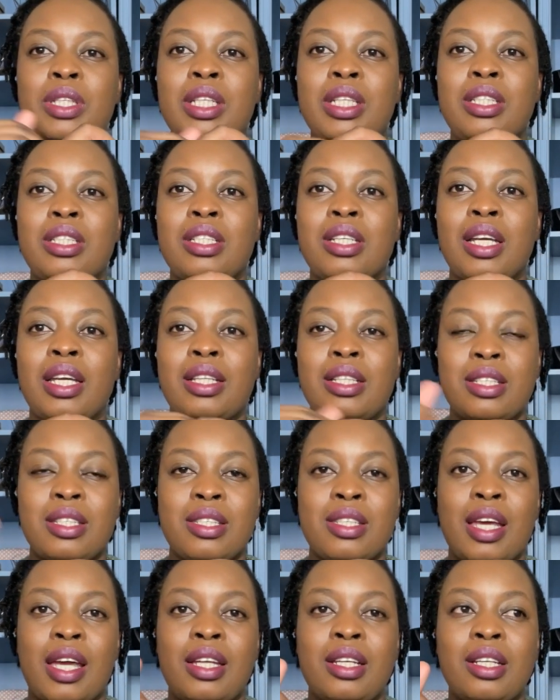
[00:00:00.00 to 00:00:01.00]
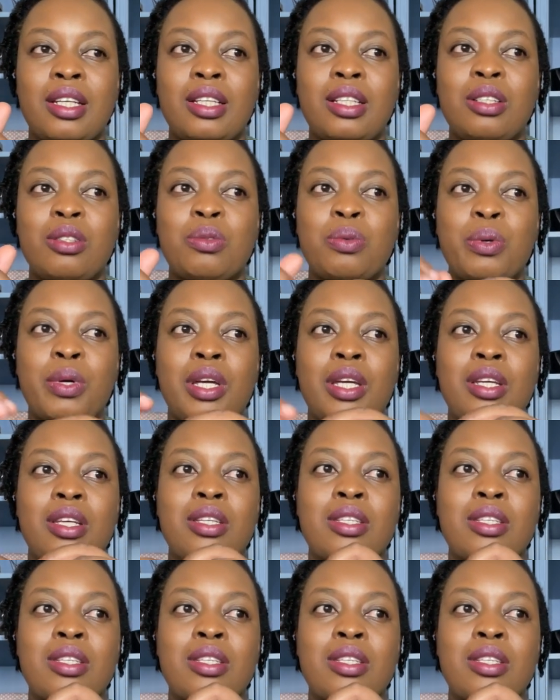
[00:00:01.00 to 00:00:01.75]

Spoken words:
knitting and designing knitwear is